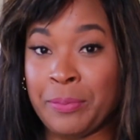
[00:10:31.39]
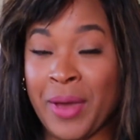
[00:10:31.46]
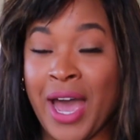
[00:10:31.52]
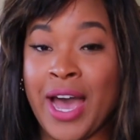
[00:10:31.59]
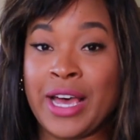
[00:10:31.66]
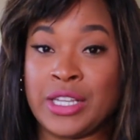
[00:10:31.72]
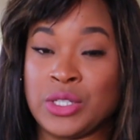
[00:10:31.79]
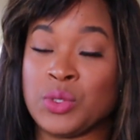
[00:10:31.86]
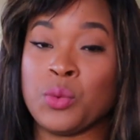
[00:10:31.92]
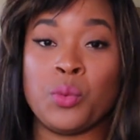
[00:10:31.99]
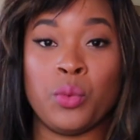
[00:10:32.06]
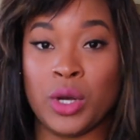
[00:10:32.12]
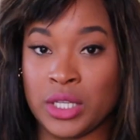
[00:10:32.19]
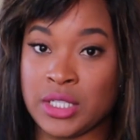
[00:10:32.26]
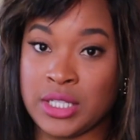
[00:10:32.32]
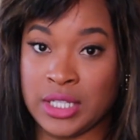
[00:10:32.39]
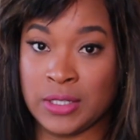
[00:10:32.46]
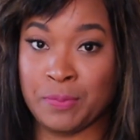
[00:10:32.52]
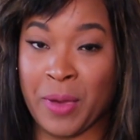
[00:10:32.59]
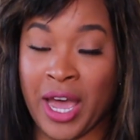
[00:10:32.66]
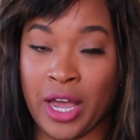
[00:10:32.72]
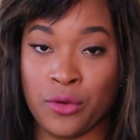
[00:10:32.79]
passed was this
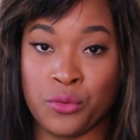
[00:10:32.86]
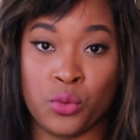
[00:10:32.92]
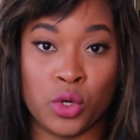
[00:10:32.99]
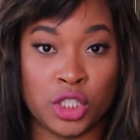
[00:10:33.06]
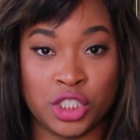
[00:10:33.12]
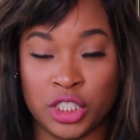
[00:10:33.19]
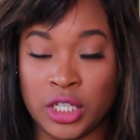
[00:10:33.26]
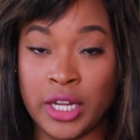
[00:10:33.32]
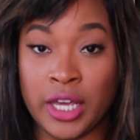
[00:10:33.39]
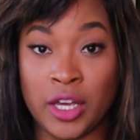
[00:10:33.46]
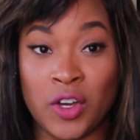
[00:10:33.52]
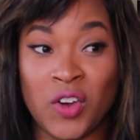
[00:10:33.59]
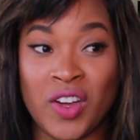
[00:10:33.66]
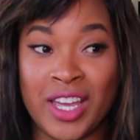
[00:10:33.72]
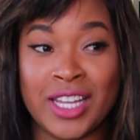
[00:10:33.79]
bag for Chanel.